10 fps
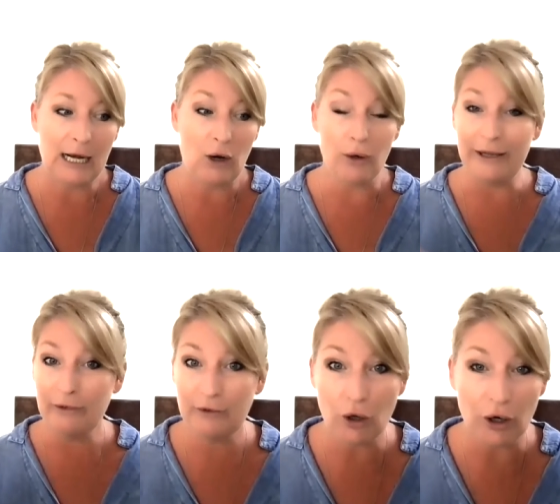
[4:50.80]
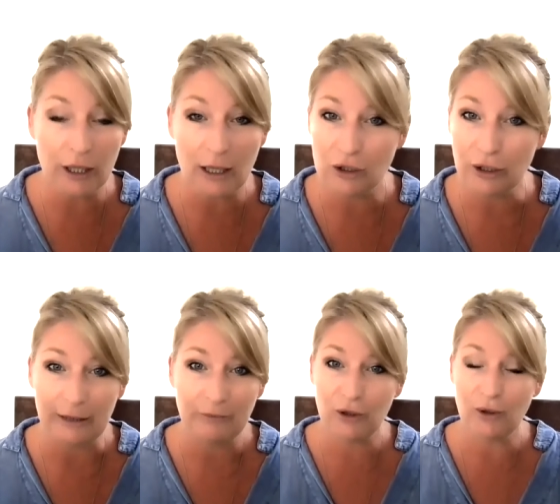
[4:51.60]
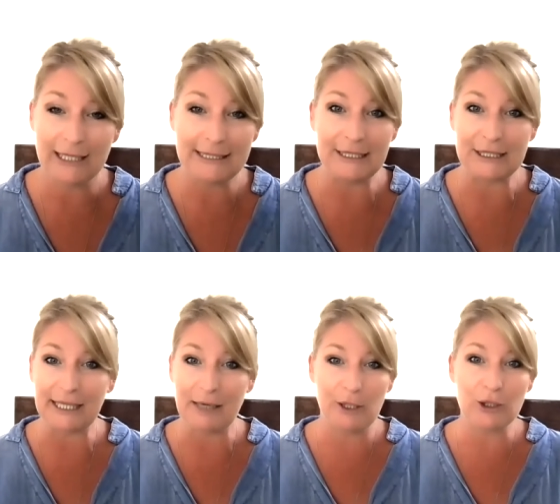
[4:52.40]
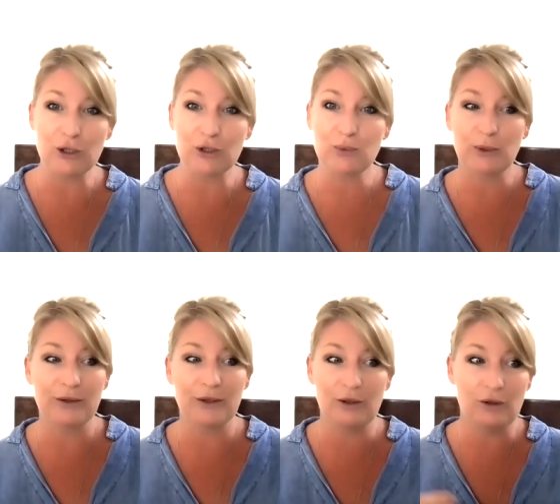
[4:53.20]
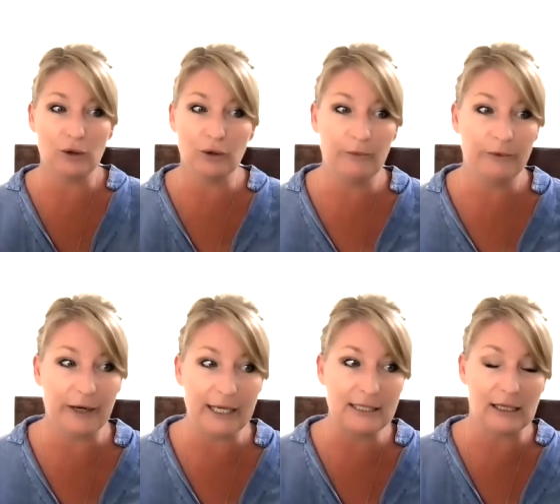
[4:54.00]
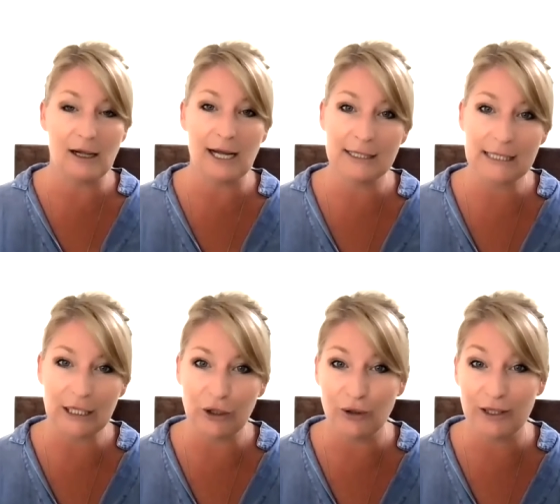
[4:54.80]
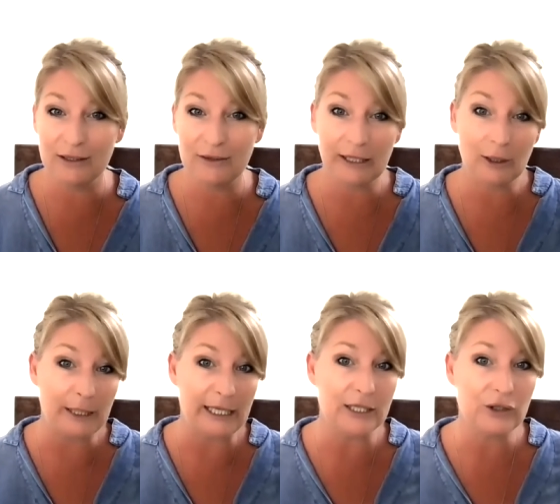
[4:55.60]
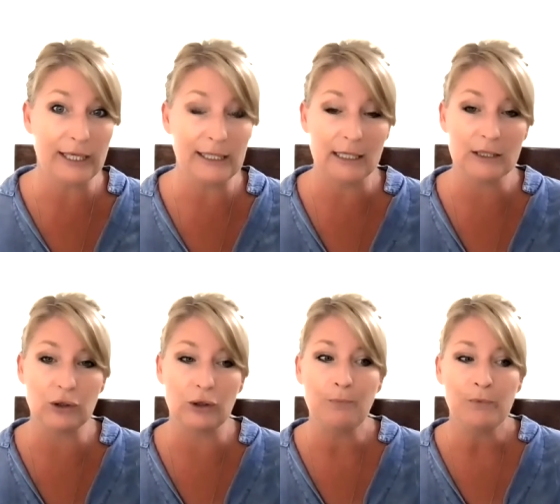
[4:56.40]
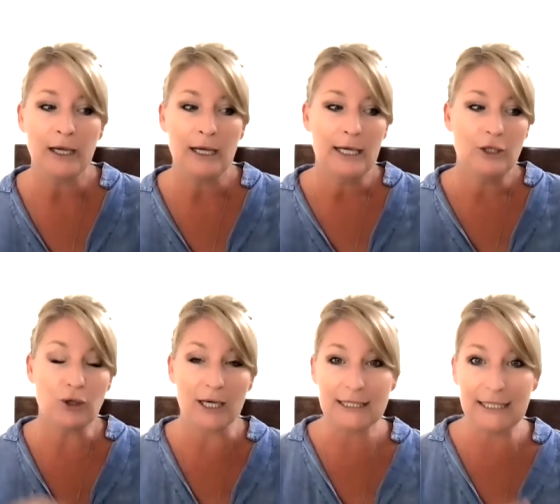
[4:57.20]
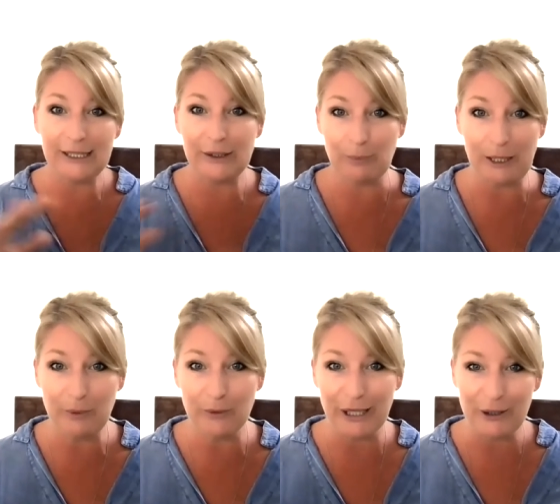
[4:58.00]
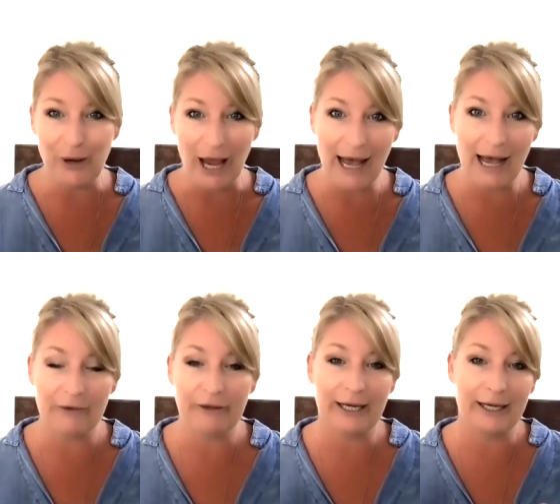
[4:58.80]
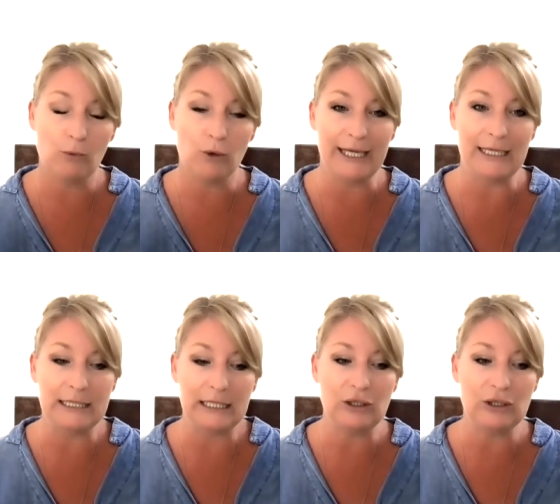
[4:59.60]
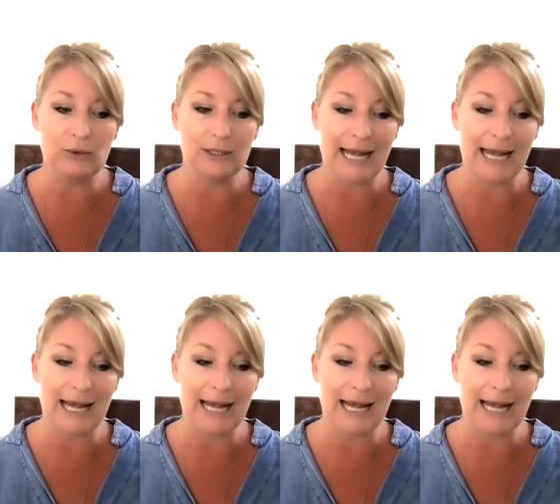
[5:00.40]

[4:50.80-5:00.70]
or even in your own country, I see the same issues with, friends and clients that I know that are developing in Australia. So trusting the people that you have. And what Ian teaches you is